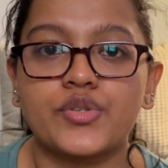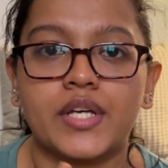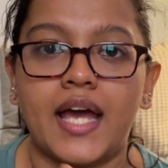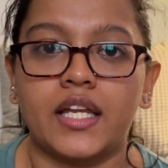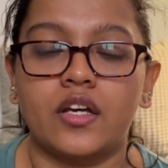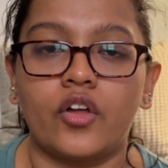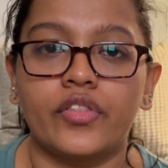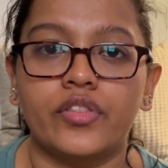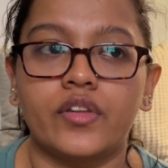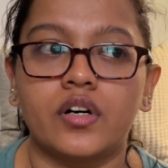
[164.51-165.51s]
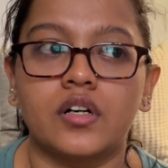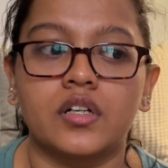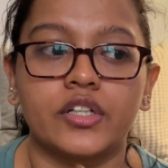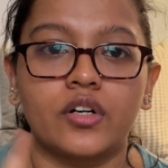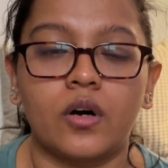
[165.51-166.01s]
to carry on
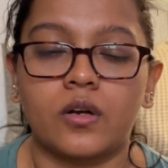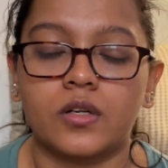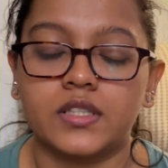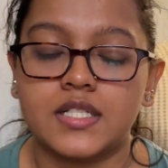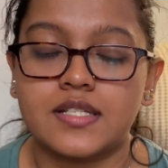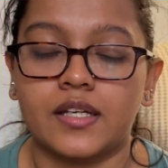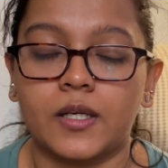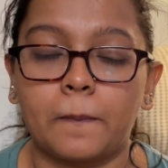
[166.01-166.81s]
your this thing,